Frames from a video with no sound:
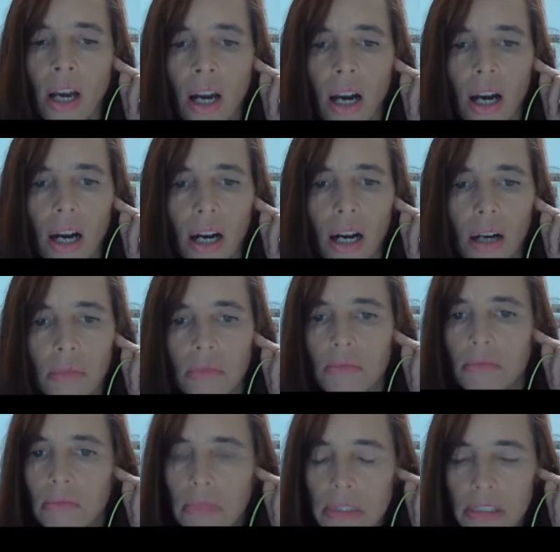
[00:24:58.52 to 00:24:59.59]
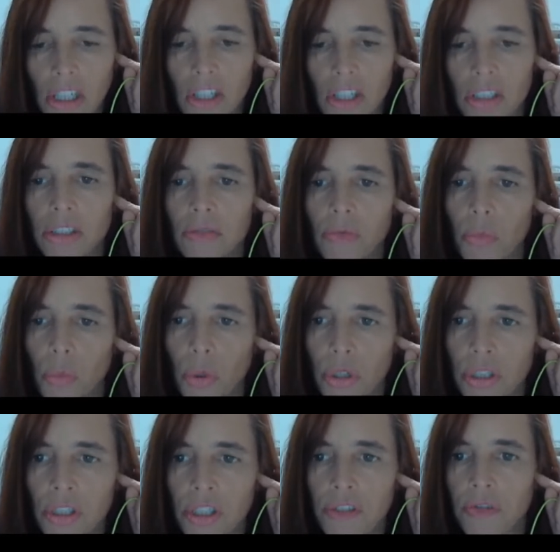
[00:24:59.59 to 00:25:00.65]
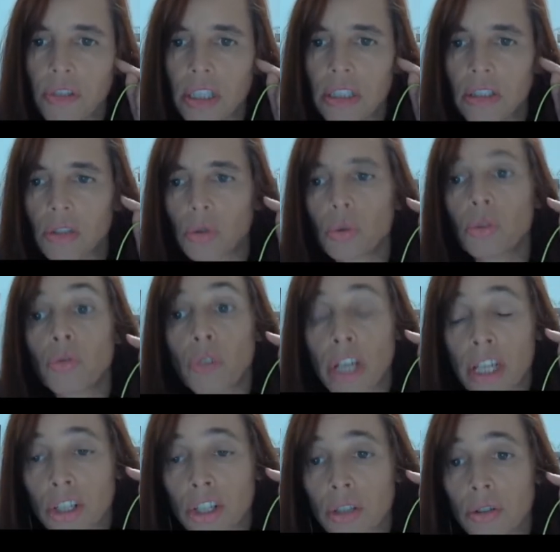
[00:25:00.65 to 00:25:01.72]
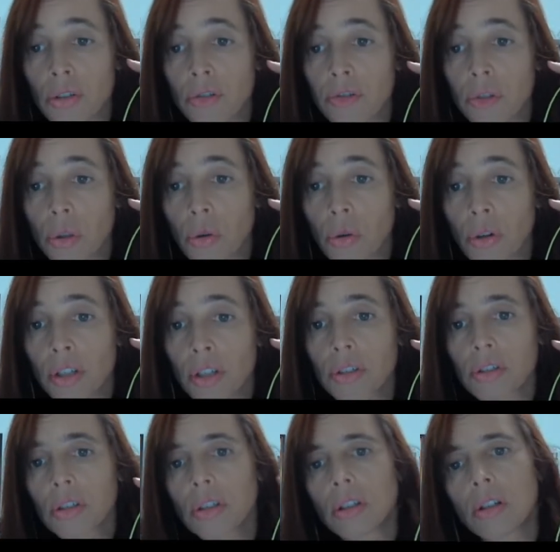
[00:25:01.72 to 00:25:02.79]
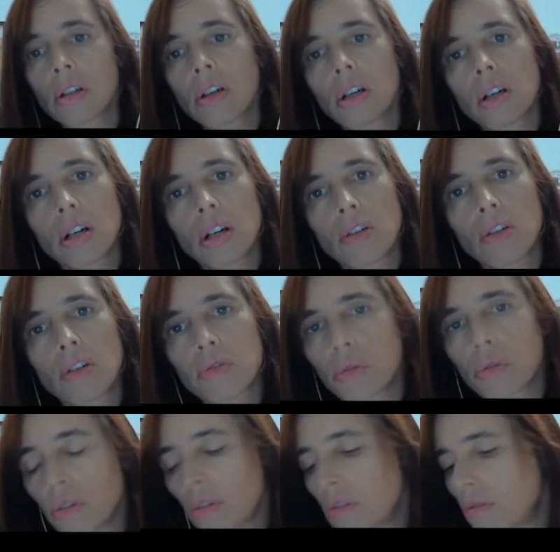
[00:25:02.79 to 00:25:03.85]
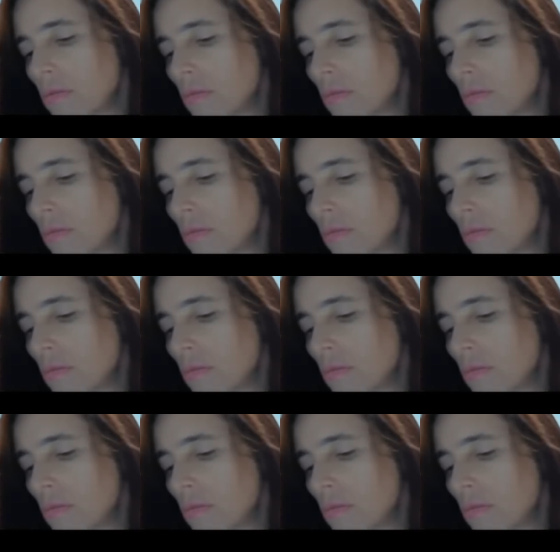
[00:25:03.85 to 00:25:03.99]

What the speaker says: There were different durations, of course, for